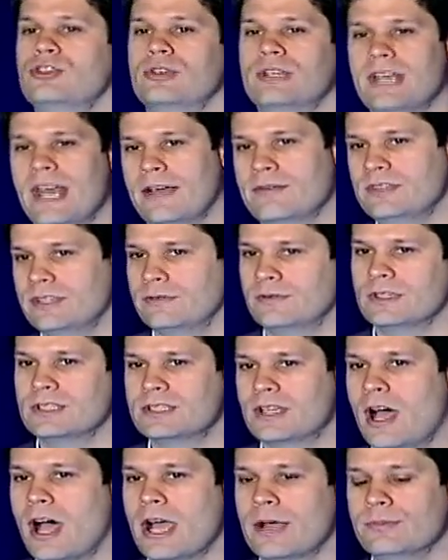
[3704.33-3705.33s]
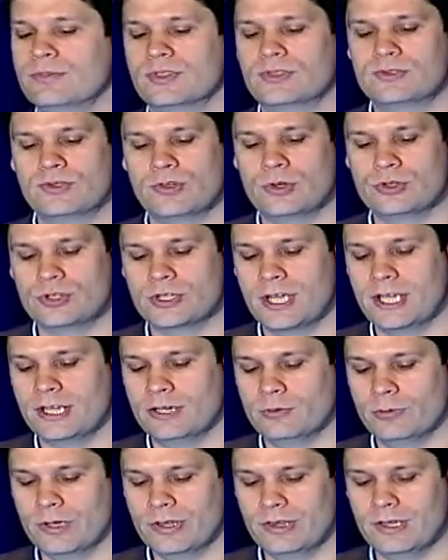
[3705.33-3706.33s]
You can have different times
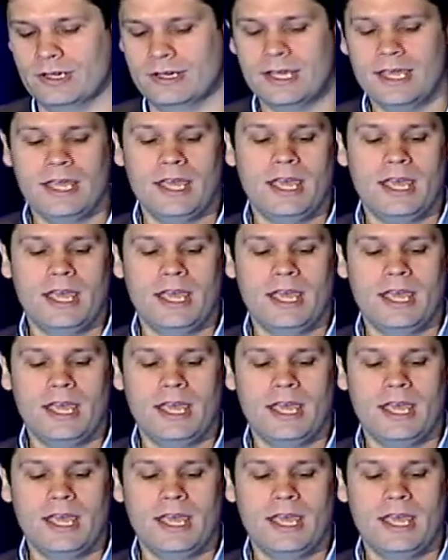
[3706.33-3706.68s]
associated with it.